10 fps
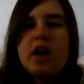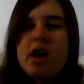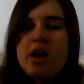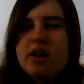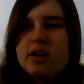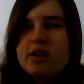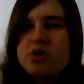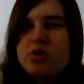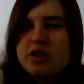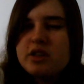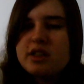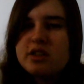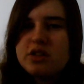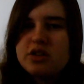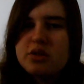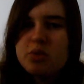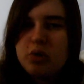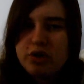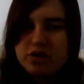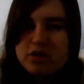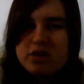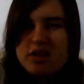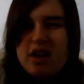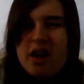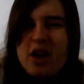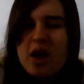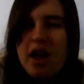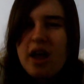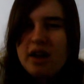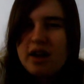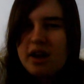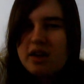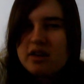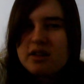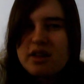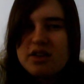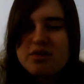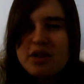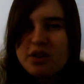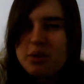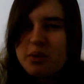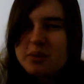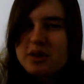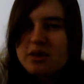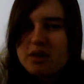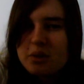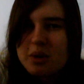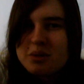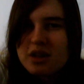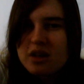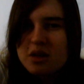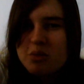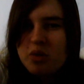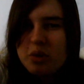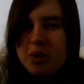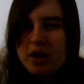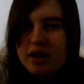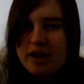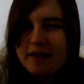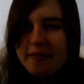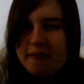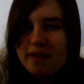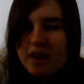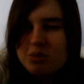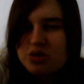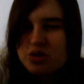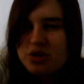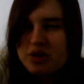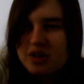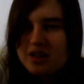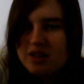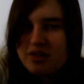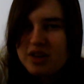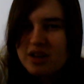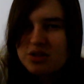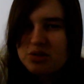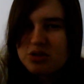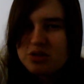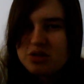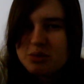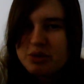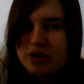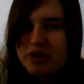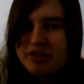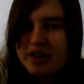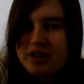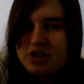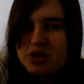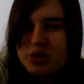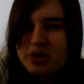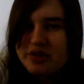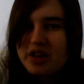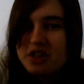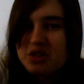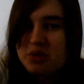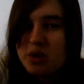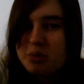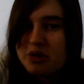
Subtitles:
and you could listen to the words. And I can't find the website anymore, but I'm sure if I search a little more, I'll find it. So if I do, I'll